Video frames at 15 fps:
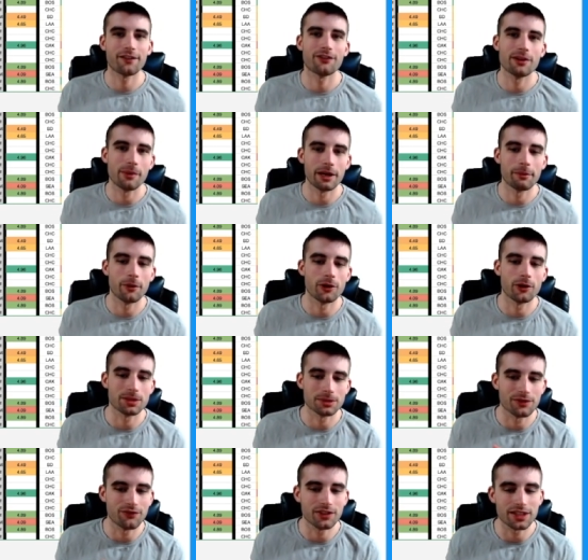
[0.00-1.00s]
Free money bonus up
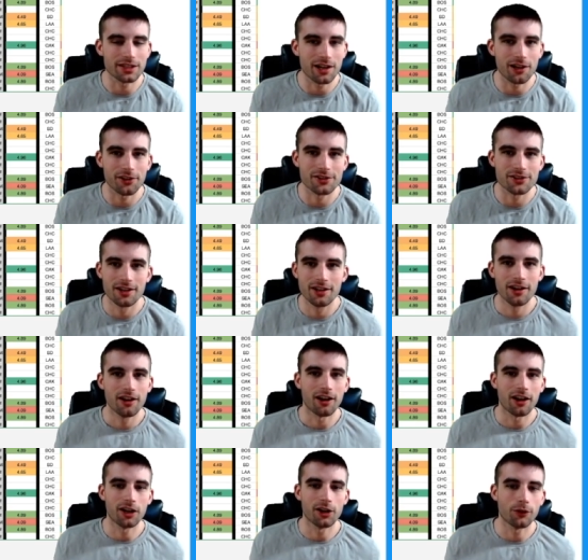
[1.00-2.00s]
to fifty dollars
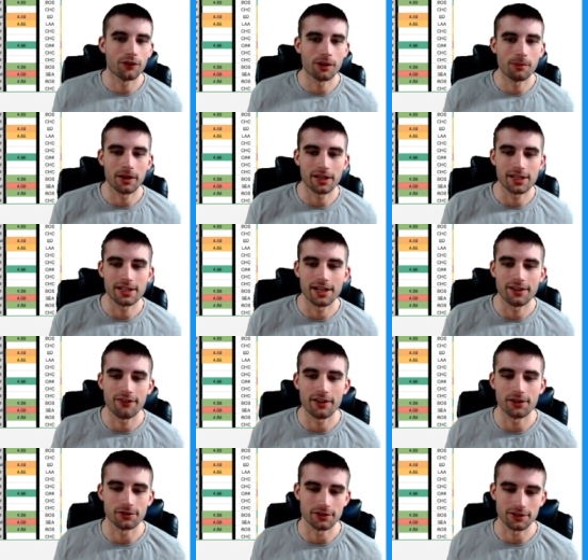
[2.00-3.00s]
on over on Monkey Knife Fight
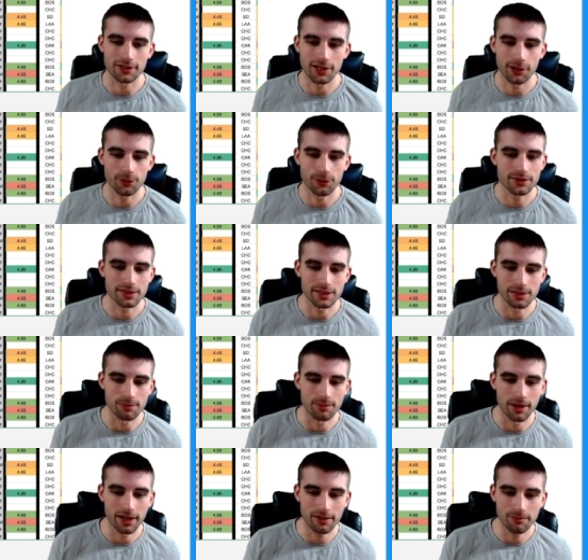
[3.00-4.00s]
using code C
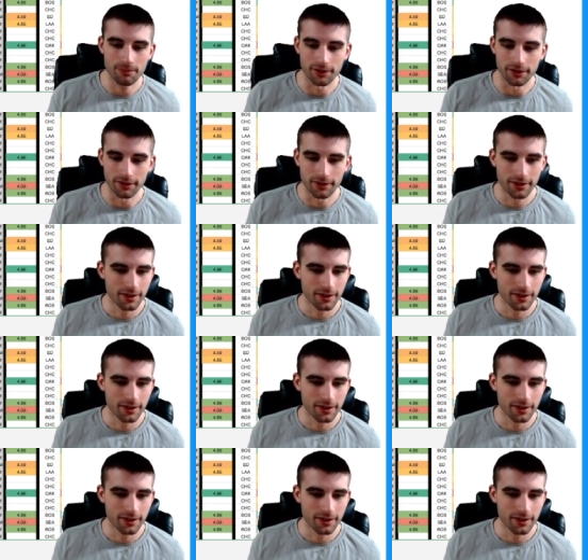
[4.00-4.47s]
PEN. But